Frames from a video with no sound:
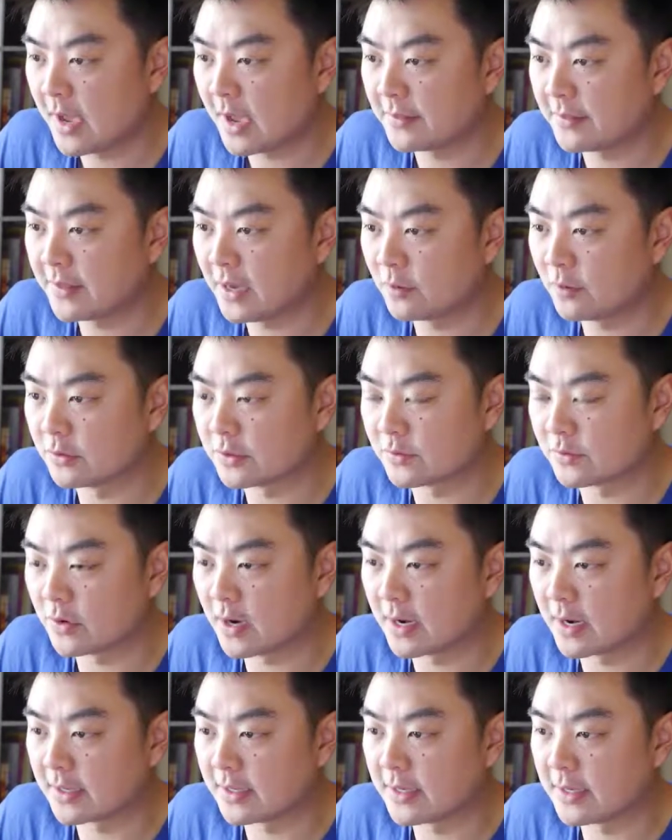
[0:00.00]
And that was
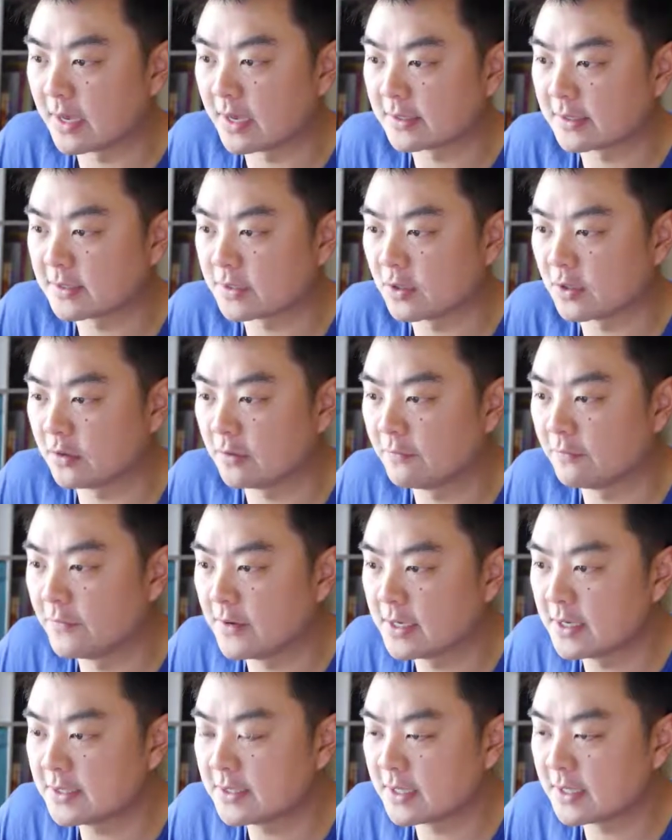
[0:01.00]
right here. So the
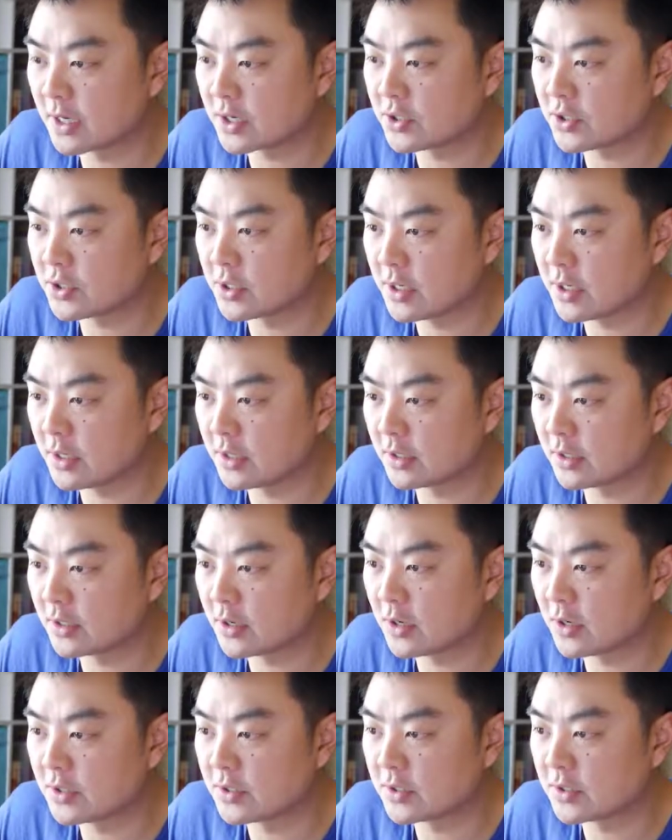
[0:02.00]
first section
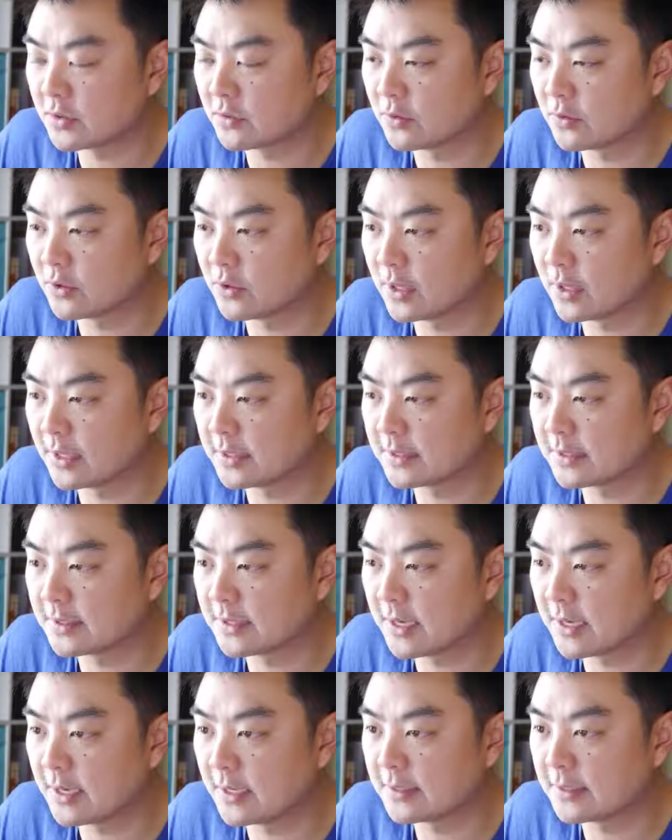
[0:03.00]
goes through and
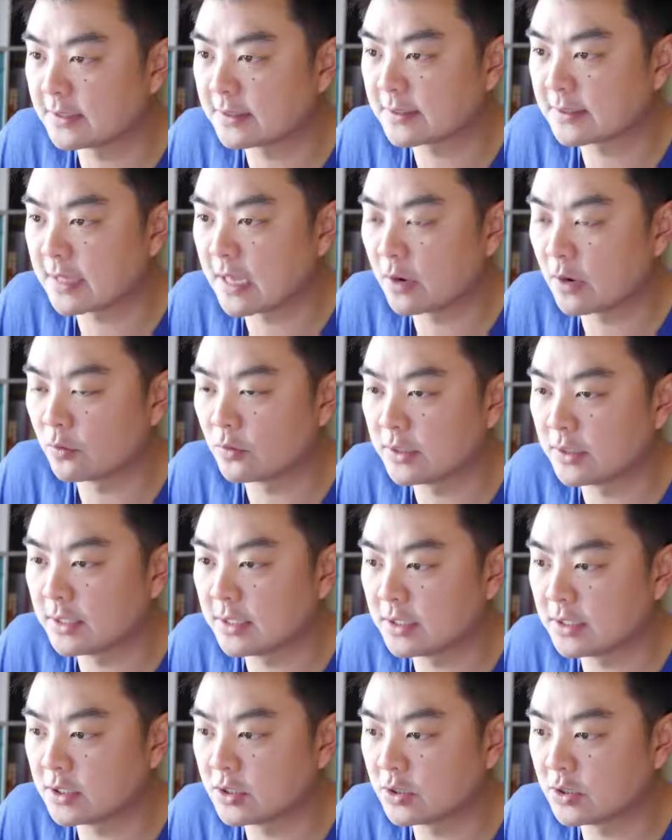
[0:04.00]
says that we
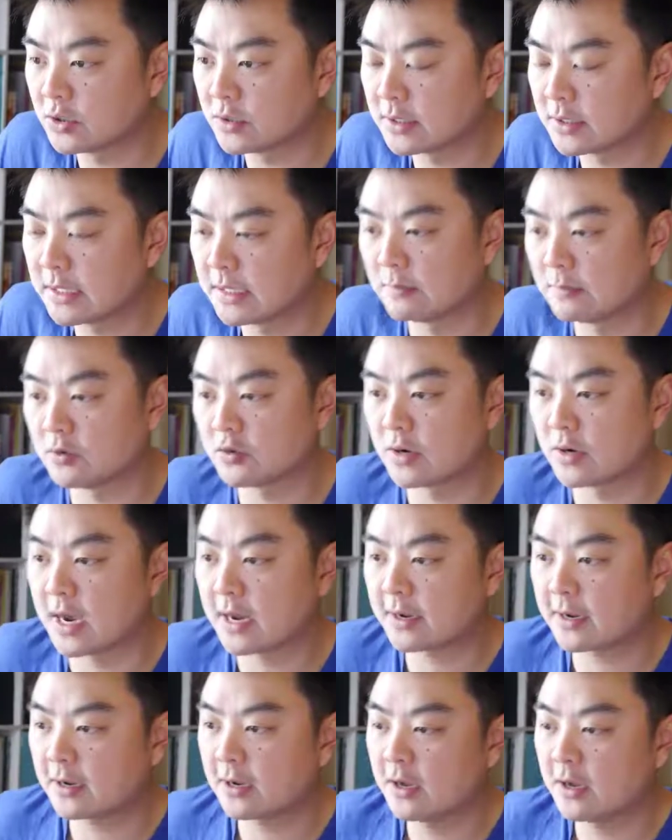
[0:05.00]
need to keep
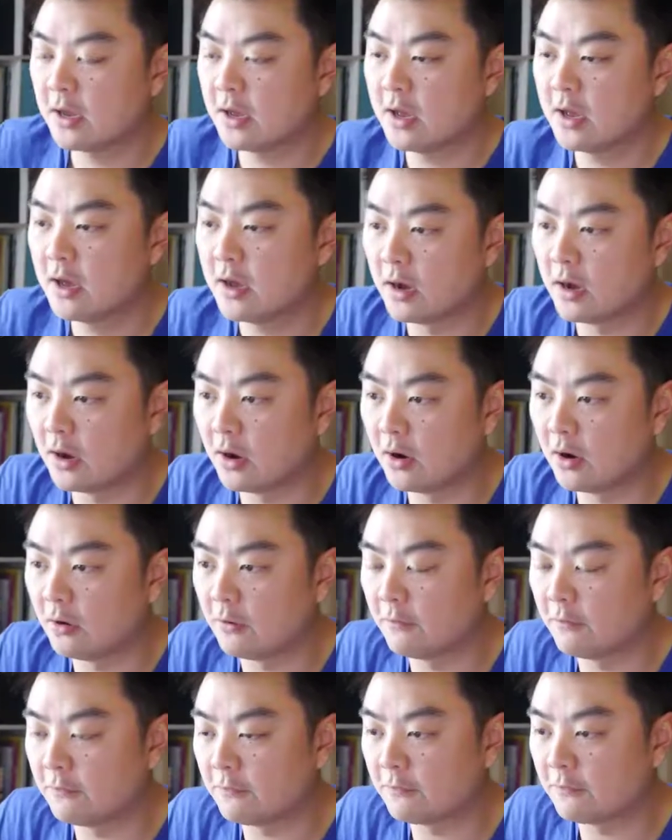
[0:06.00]
track
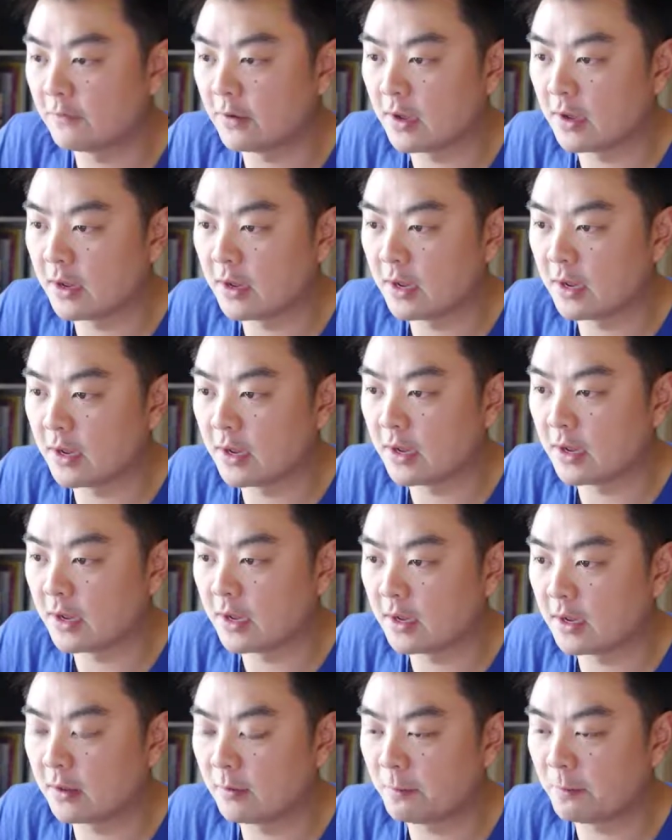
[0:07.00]
of
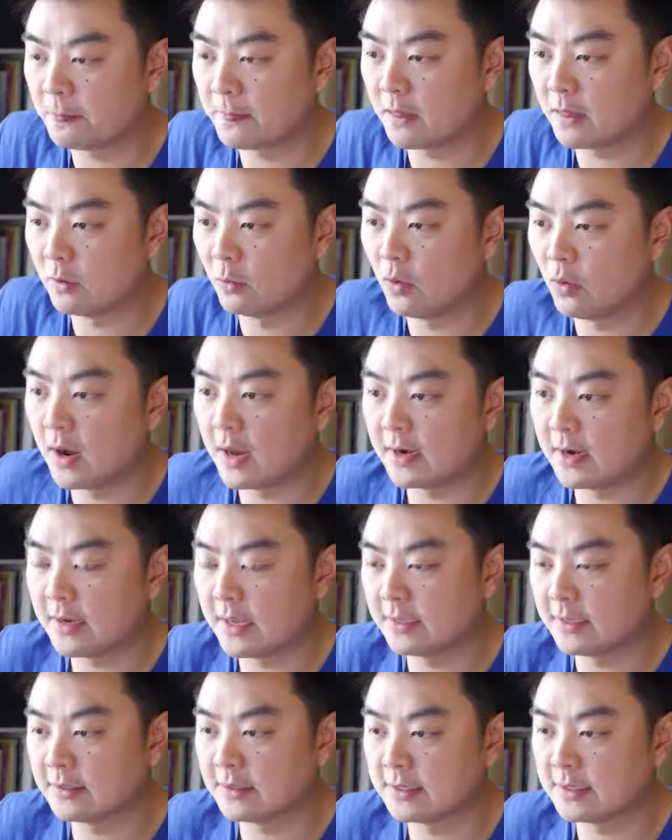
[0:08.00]
what
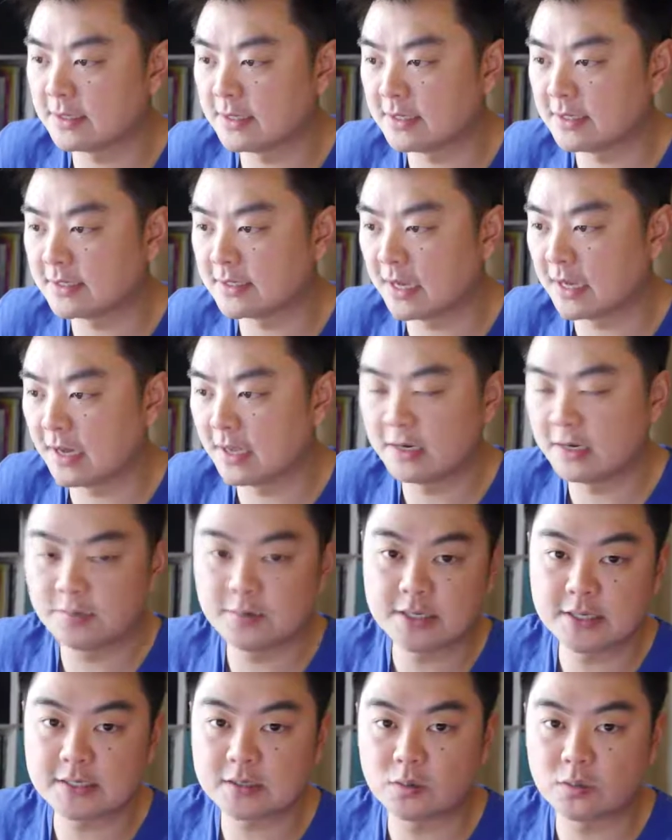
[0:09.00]
entities are
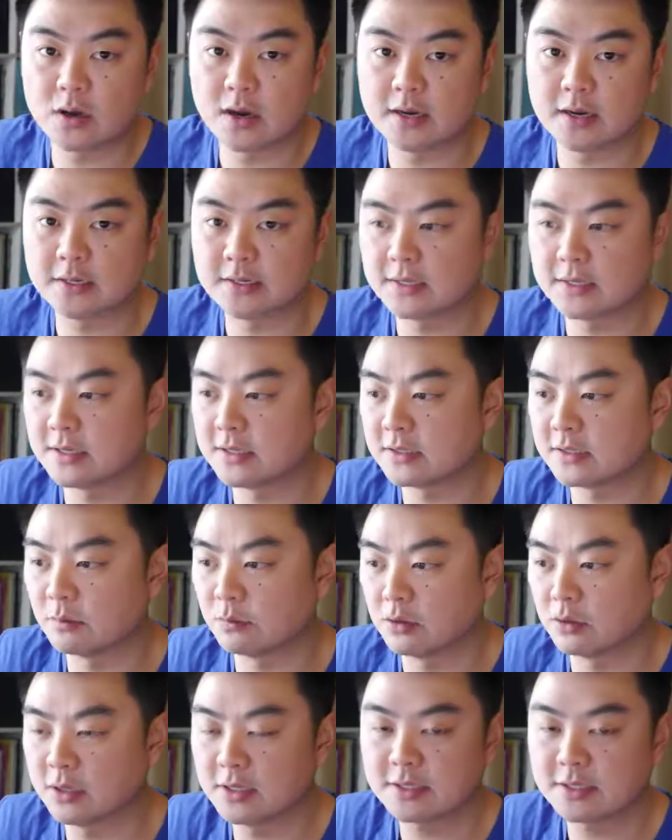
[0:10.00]
enemies and what entities are
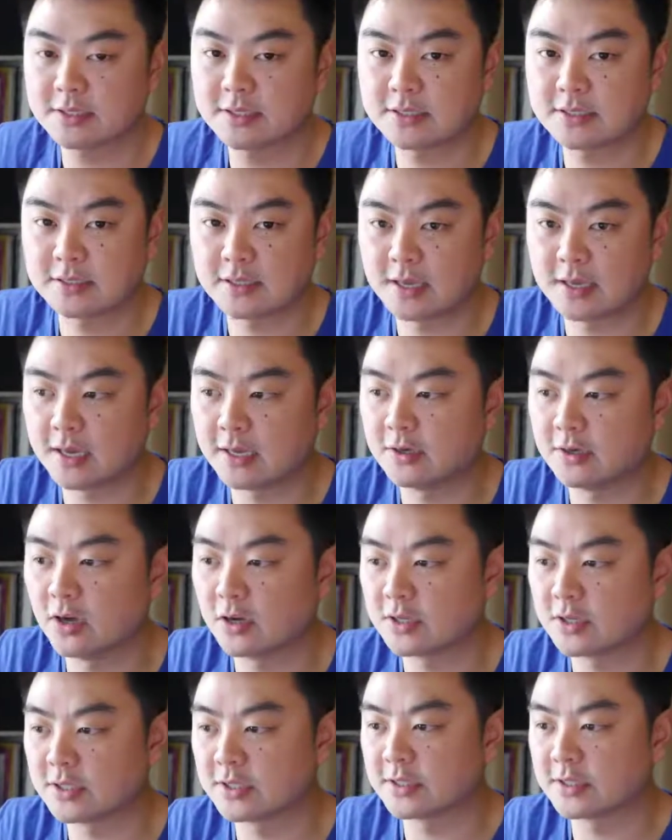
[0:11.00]
bullets, and
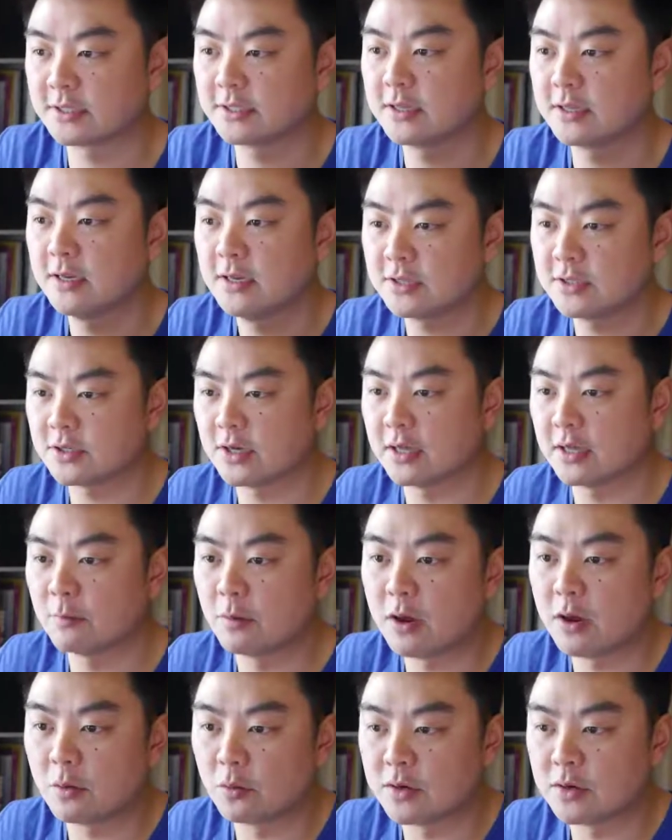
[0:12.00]
not just... So at the
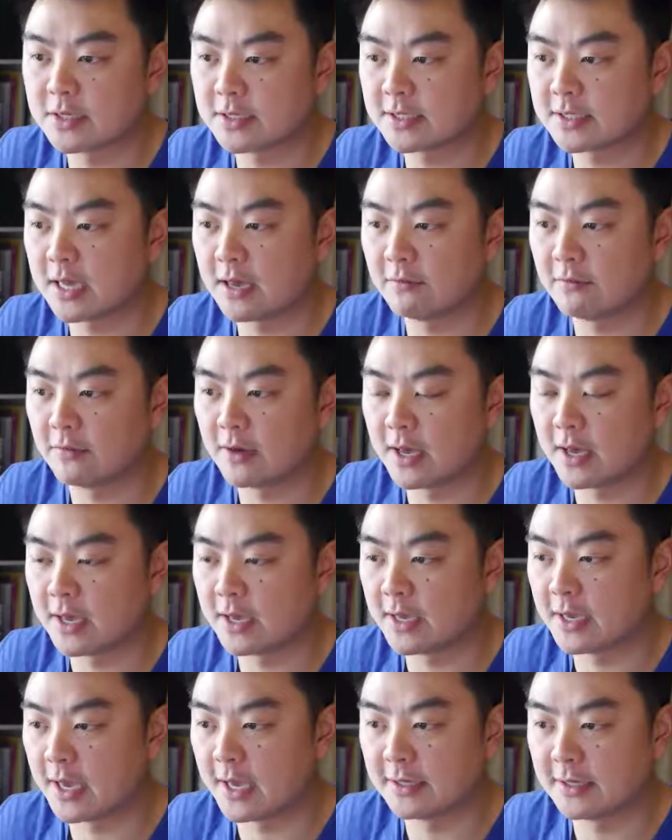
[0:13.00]
moment we just have
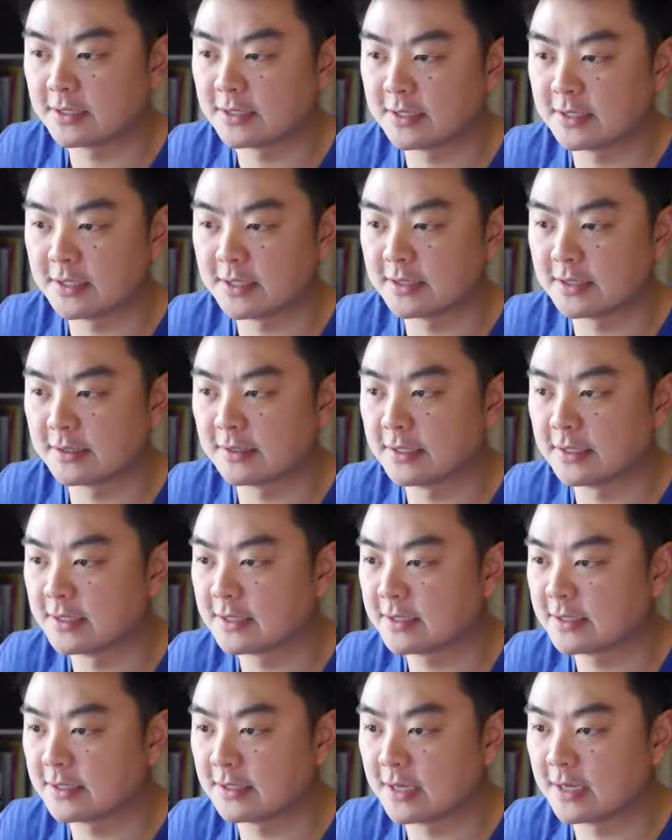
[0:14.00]
a entities
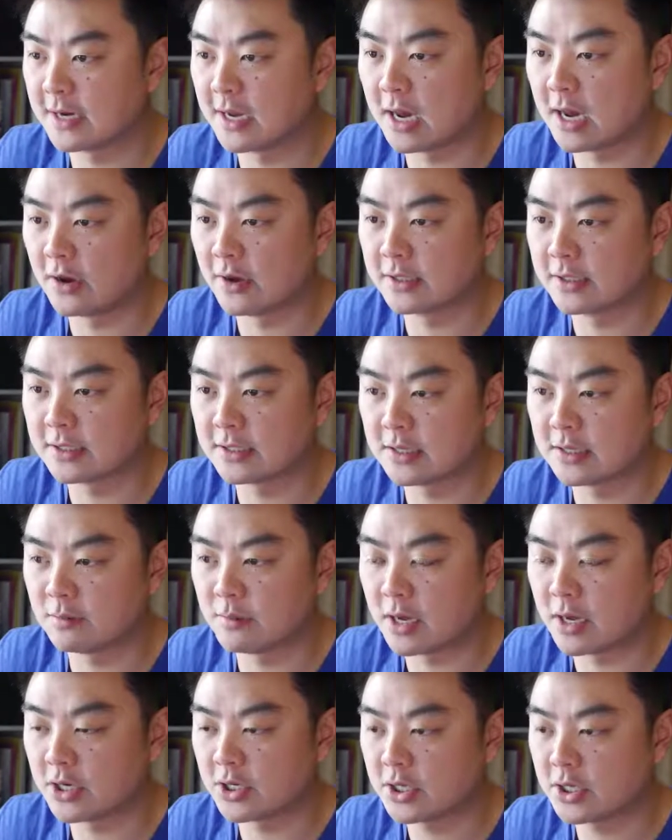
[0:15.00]
list in our entity
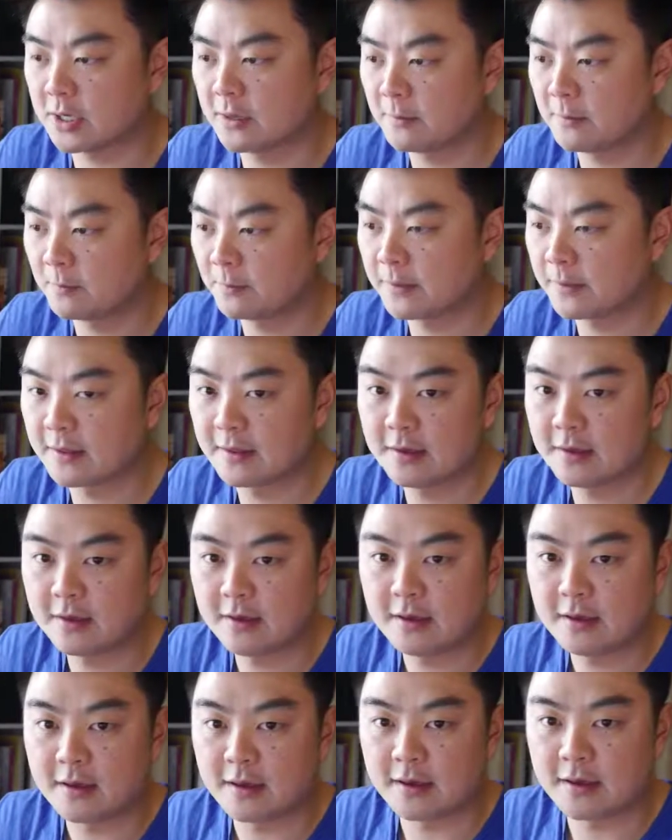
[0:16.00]
manager,
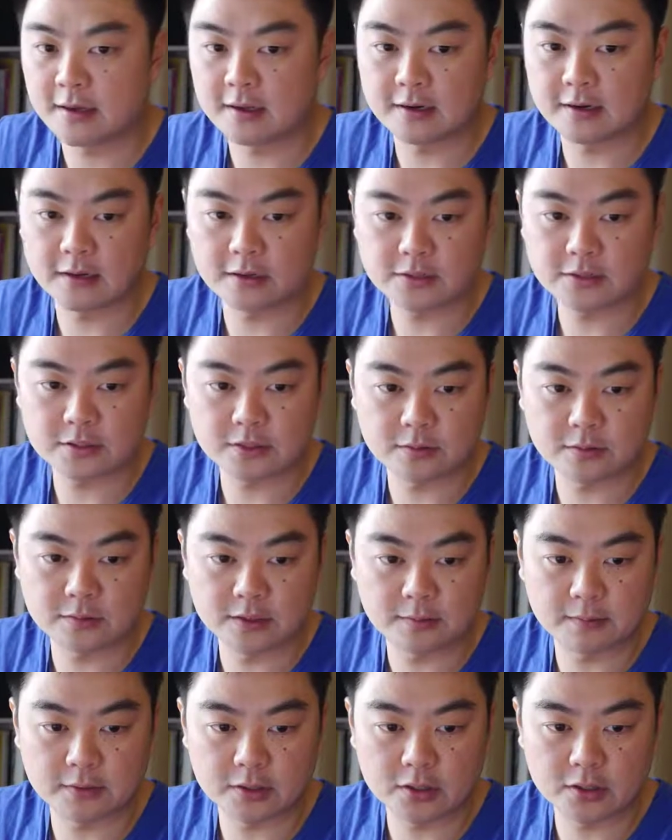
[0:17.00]
and I'll just open
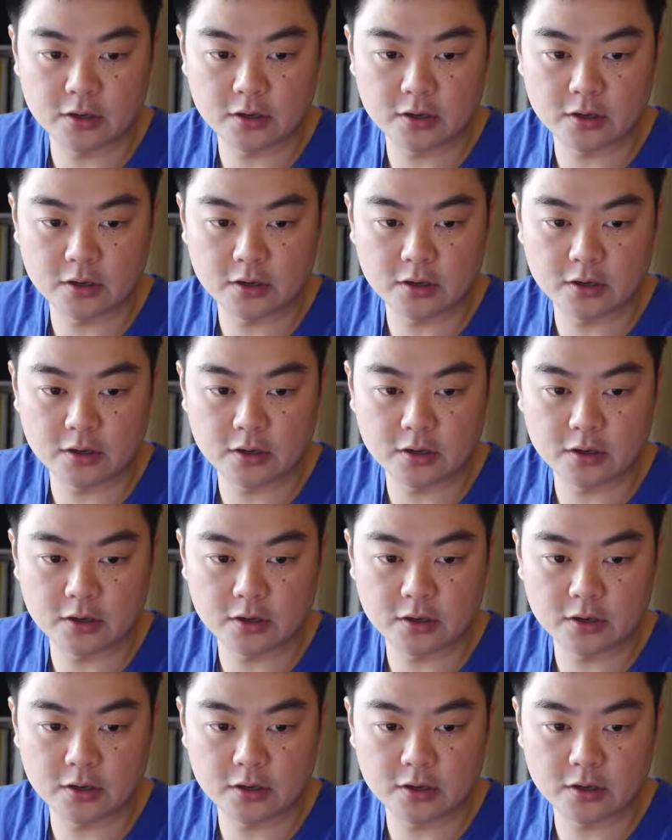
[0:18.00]
up the